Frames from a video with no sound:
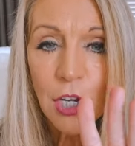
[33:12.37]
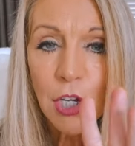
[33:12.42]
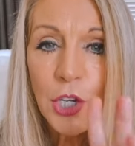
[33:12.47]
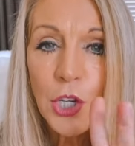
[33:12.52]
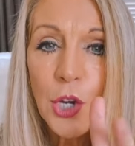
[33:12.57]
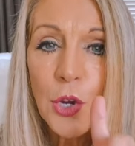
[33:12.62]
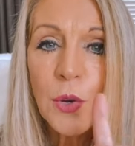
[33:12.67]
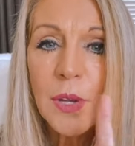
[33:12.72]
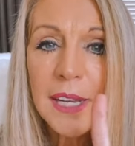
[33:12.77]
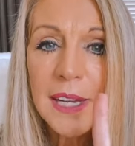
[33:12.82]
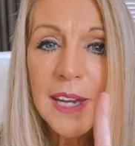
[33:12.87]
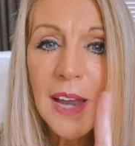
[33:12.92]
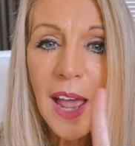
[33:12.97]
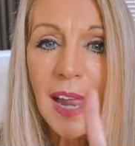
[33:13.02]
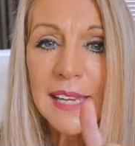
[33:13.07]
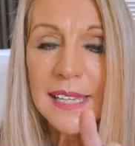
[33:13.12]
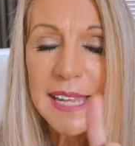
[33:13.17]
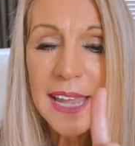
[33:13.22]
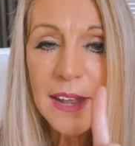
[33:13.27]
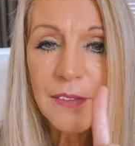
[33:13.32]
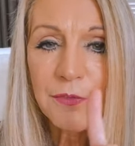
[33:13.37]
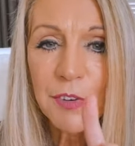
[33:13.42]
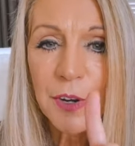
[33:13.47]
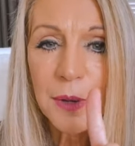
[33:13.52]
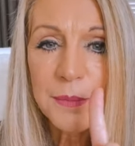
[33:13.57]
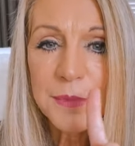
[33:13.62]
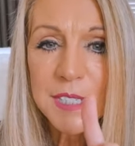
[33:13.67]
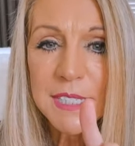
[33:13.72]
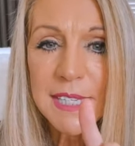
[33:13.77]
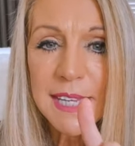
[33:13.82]
You cannot get
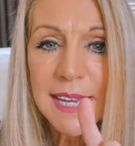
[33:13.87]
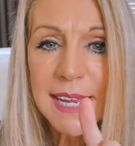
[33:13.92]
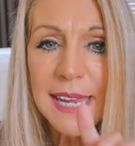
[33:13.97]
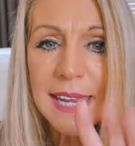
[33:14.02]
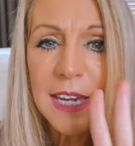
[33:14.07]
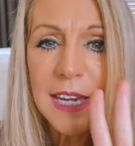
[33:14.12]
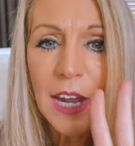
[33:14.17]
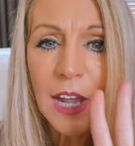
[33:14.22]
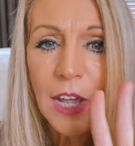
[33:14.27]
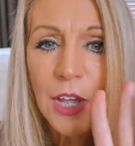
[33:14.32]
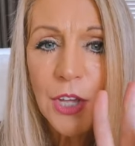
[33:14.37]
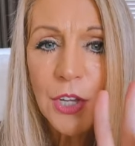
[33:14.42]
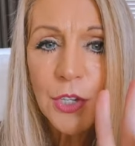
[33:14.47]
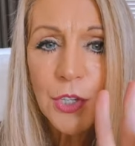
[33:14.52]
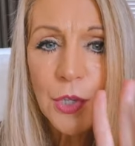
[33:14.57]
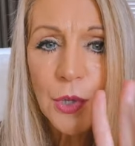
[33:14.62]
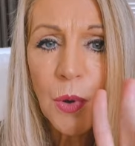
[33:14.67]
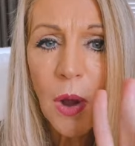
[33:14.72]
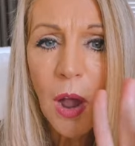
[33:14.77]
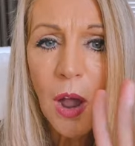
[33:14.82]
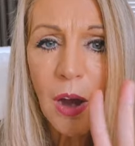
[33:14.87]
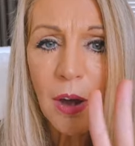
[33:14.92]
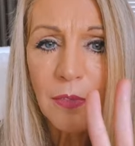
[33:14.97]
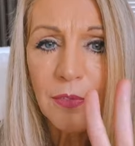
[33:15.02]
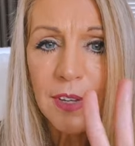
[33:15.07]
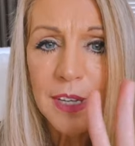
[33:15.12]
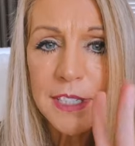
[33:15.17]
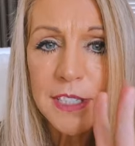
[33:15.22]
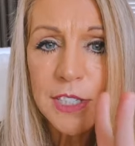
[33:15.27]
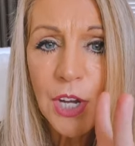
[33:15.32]
from seed to
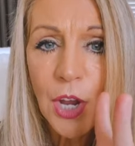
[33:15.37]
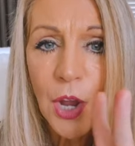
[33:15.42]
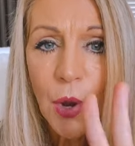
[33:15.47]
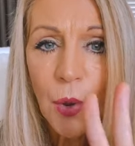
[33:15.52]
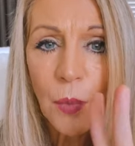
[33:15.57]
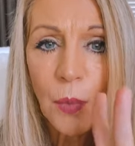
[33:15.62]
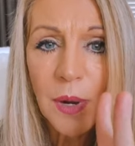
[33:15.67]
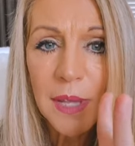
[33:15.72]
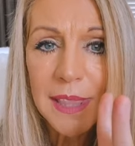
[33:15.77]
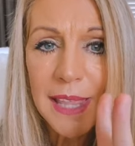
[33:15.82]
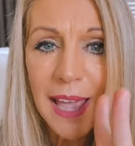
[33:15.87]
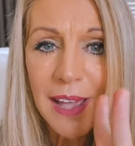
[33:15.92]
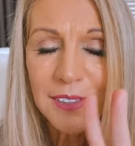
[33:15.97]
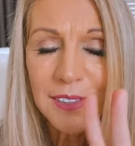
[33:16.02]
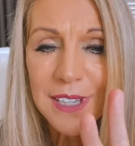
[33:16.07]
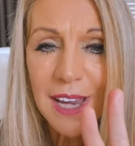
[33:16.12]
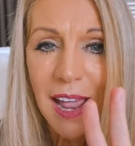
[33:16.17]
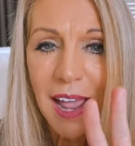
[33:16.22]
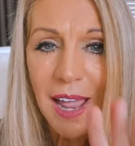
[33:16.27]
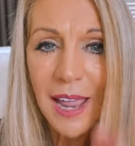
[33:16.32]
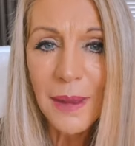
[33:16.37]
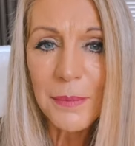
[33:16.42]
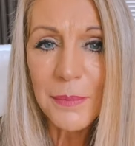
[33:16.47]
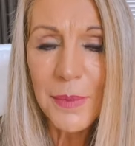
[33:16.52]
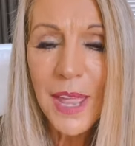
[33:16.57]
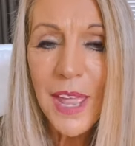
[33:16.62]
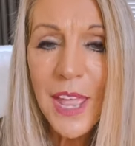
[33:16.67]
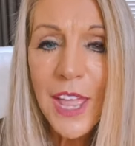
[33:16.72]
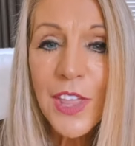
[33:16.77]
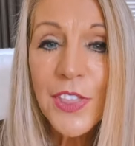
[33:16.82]
harvest without time.
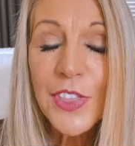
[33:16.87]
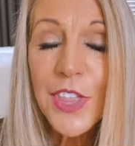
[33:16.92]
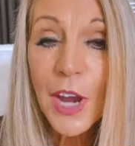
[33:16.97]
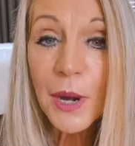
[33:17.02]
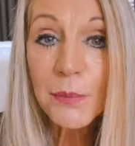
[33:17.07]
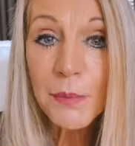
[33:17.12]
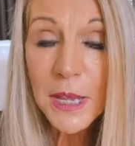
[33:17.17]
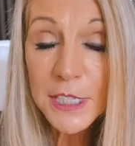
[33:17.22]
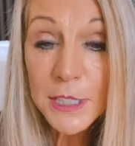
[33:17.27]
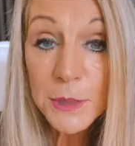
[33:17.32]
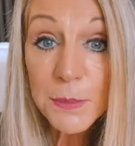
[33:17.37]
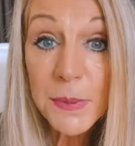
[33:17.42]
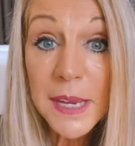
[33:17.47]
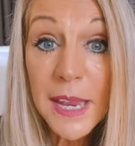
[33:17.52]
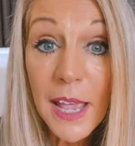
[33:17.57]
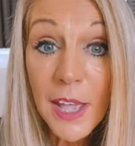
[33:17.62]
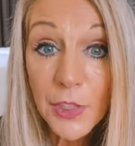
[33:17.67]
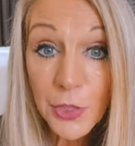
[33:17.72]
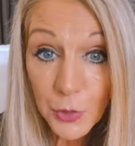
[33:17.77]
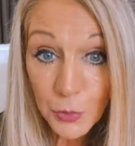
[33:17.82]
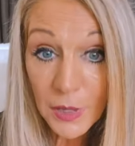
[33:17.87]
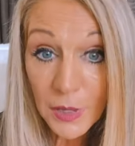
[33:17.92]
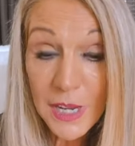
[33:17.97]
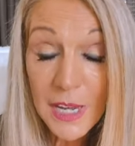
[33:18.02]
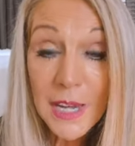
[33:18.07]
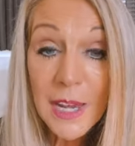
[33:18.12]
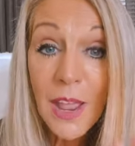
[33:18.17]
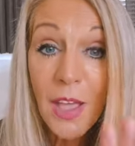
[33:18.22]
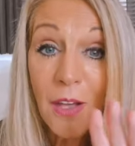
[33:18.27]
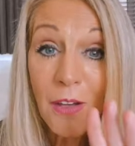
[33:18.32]
There must be a
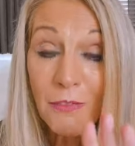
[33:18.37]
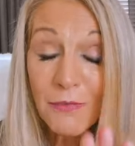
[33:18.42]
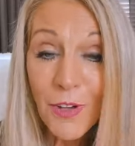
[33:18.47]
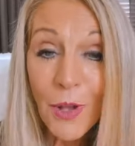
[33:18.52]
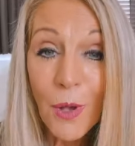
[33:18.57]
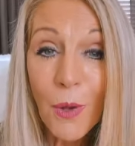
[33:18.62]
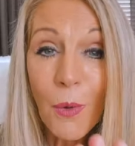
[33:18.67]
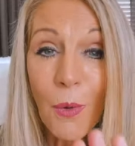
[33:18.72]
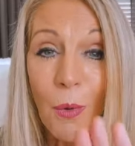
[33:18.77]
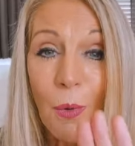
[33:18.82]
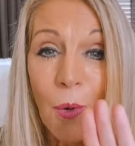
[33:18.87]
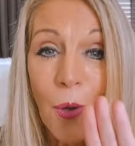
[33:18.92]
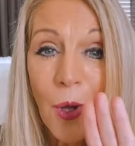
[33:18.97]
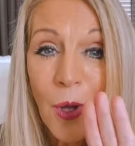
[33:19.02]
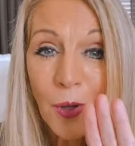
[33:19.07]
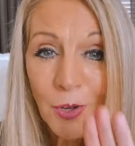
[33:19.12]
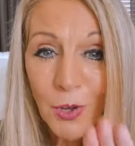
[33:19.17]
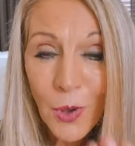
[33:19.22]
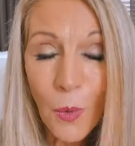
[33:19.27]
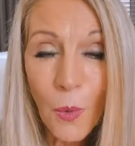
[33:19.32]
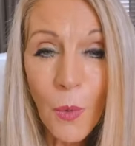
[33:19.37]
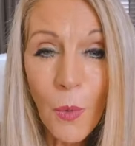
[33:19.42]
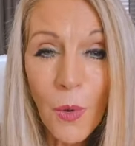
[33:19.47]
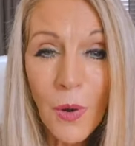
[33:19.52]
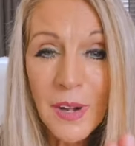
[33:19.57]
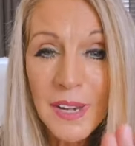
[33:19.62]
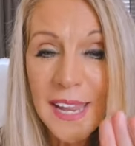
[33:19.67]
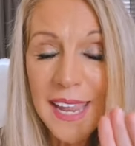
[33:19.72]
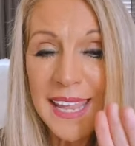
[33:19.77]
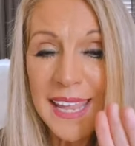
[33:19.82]
threefold
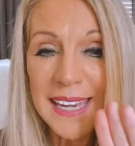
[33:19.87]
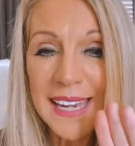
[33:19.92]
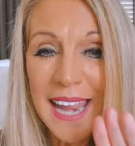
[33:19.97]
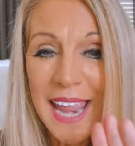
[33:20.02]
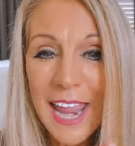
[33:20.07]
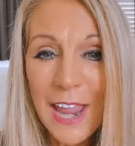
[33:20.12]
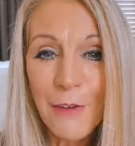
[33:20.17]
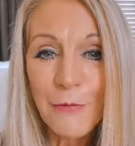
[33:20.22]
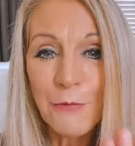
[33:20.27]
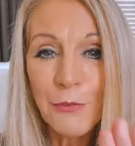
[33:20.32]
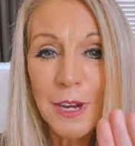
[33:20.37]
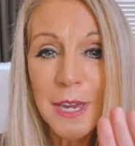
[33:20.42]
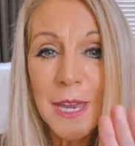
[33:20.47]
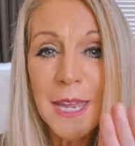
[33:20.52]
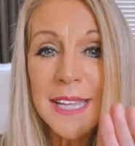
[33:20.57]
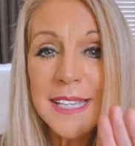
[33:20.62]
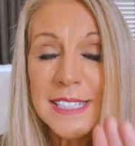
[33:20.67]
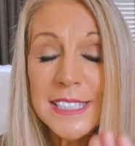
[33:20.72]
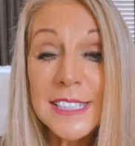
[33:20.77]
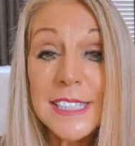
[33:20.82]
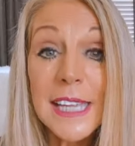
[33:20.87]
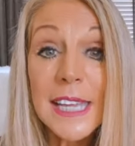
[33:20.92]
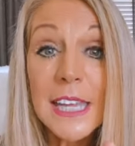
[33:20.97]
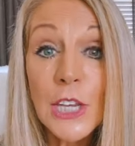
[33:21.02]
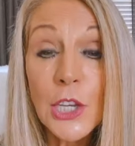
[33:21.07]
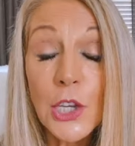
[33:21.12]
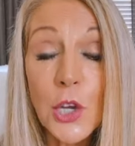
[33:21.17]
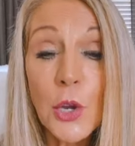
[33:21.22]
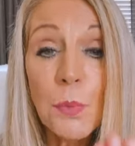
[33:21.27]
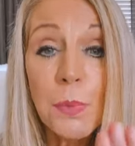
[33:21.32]
cord in every
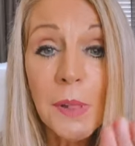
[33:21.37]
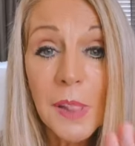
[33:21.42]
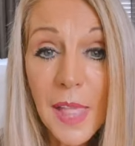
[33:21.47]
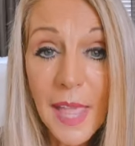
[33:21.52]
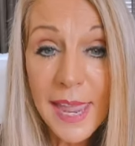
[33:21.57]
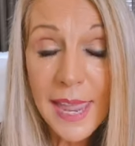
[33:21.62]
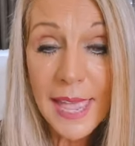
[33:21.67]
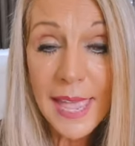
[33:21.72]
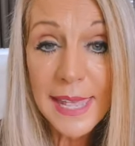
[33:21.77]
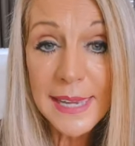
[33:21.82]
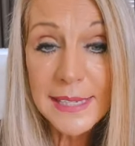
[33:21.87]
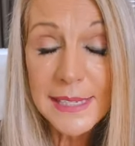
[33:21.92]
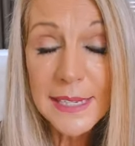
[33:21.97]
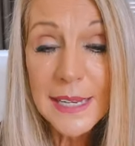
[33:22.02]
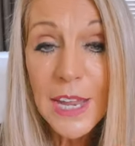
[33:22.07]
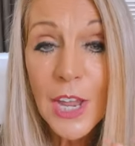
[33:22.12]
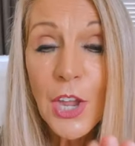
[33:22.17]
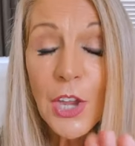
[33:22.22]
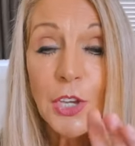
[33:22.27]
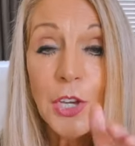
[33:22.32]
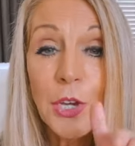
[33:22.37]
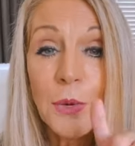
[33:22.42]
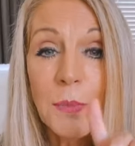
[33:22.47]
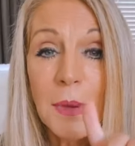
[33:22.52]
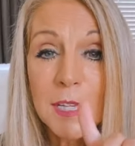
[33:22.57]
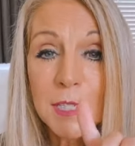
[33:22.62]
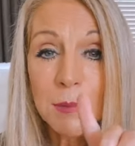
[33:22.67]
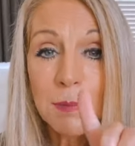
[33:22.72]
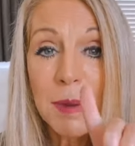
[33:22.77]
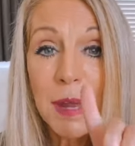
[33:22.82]
seed you plant. You
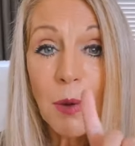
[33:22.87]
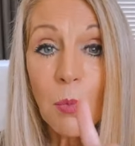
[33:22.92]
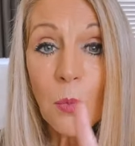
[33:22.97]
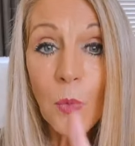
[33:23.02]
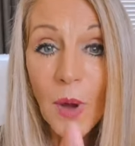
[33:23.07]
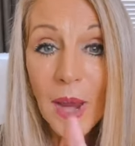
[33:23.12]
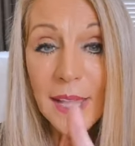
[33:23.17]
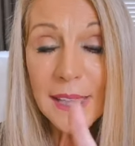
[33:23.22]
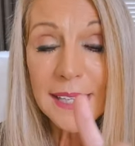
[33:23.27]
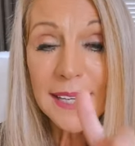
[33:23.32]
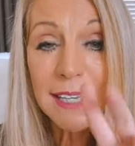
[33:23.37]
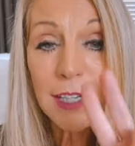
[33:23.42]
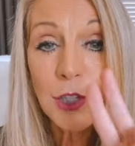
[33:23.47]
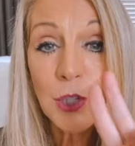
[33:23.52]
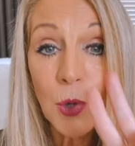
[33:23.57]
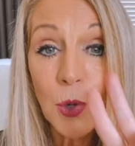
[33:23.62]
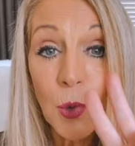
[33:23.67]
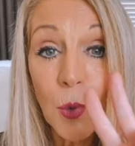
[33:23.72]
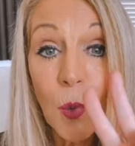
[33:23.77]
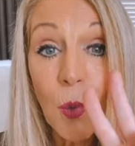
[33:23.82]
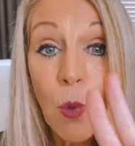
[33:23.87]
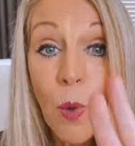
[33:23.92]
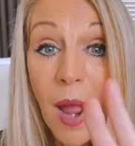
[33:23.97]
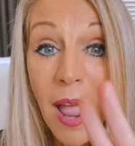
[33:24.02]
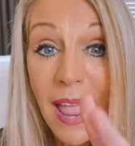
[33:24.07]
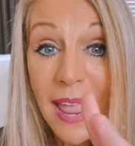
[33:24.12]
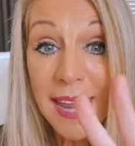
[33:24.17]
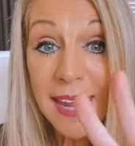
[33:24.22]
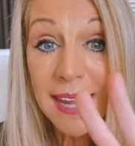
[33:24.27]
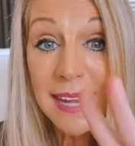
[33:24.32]
must be willing to
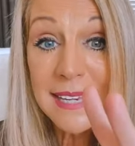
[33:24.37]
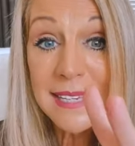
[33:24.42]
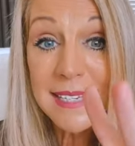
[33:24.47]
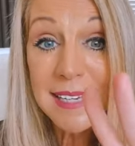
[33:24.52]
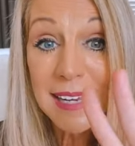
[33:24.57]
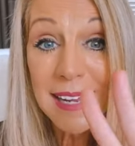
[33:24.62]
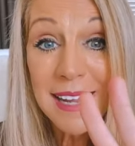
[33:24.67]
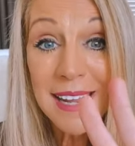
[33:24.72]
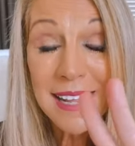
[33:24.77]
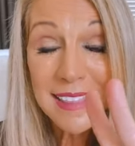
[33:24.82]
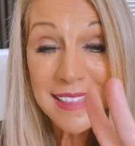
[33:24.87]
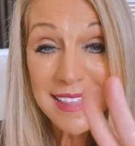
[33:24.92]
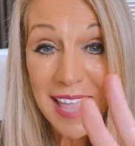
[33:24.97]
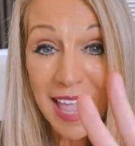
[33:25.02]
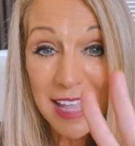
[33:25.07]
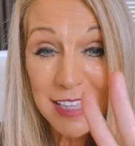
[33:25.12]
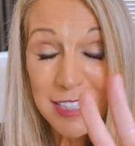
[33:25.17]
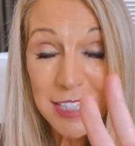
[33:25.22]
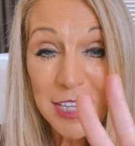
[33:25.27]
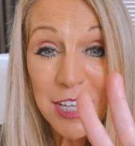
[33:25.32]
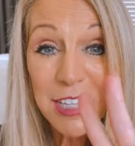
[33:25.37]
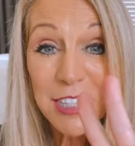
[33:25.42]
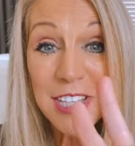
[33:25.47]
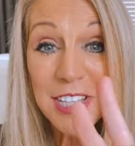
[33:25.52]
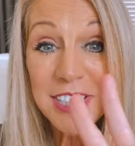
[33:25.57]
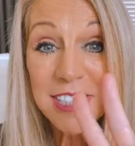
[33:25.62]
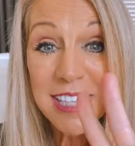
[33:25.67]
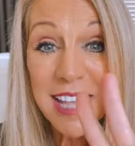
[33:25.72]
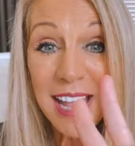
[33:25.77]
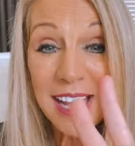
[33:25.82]
wait. That's
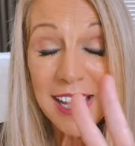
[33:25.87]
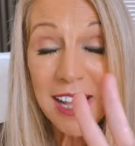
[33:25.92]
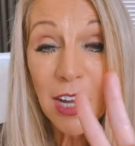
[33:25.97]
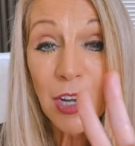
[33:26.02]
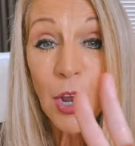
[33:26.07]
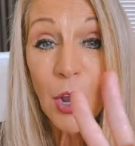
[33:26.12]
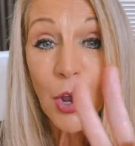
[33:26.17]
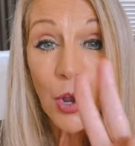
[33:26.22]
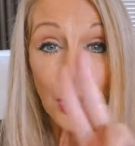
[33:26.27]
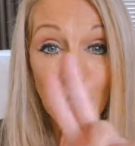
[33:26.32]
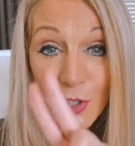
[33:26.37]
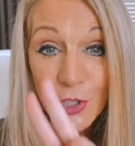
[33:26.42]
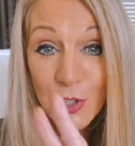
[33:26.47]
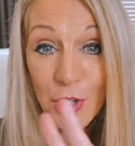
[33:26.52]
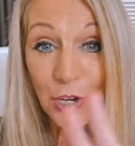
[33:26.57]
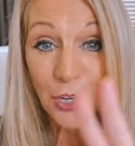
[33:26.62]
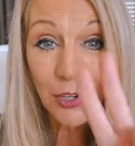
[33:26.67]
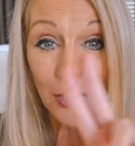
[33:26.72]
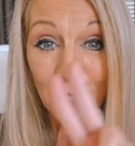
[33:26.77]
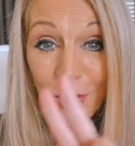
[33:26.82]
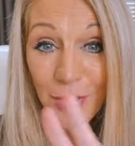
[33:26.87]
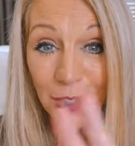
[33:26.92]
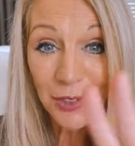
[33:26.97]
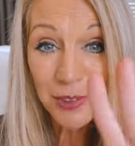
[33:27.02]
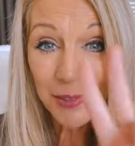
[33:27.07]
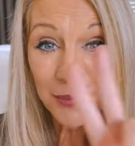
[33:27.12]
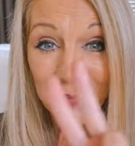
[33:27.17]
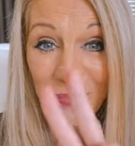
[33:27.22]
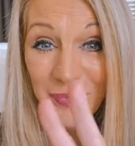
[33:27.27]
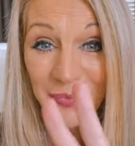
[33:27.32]
the second
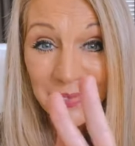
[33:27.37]
circle.